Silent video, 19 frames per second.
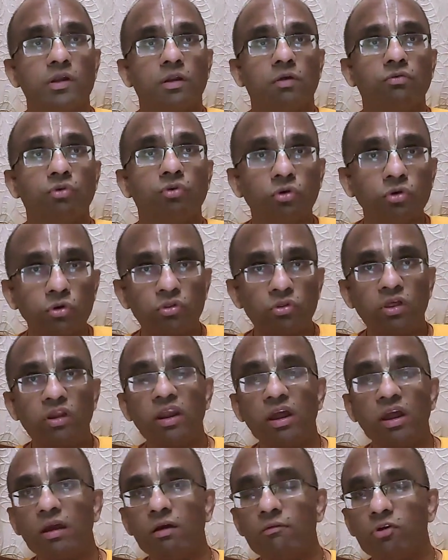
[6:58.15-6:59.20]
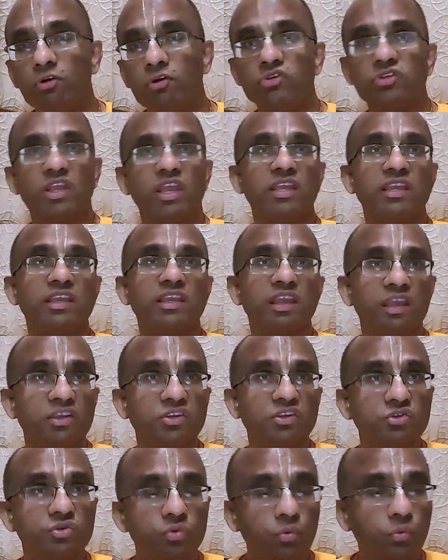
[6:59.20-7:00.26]
now Duryodhana was
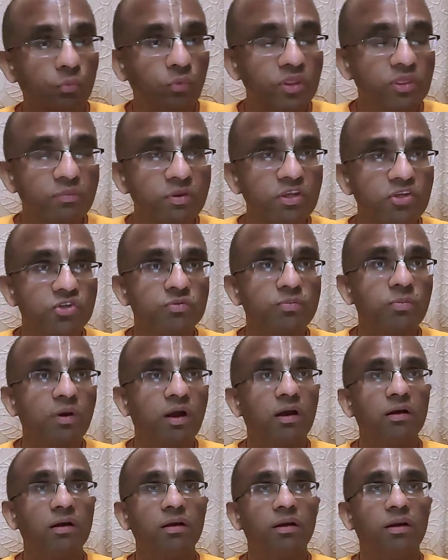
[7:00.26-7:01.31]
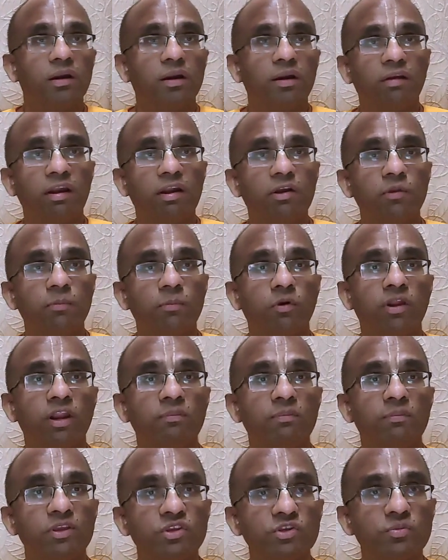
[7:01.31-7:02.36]
engaged with Bhishma, trying to
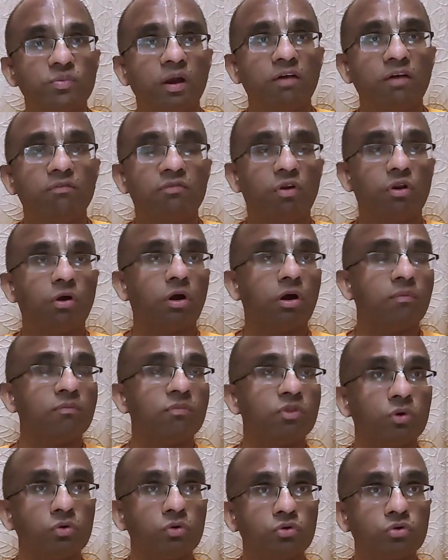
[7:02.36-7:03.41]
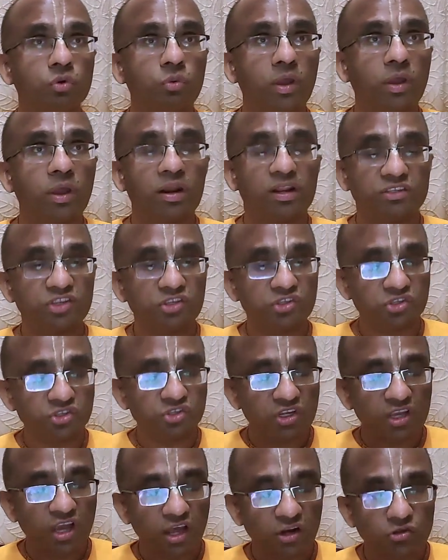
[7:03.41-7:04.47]
protect Bhishma from those who were
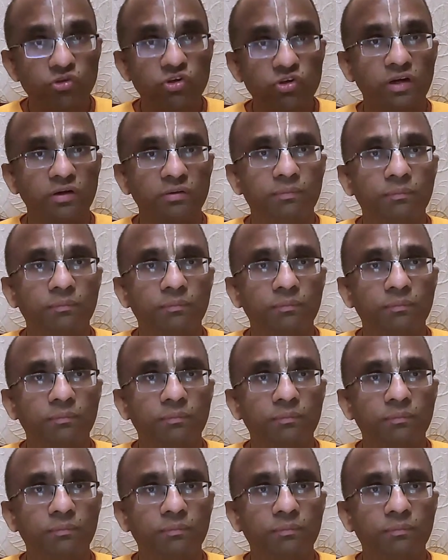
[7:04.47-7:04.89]
assisting Arjuna,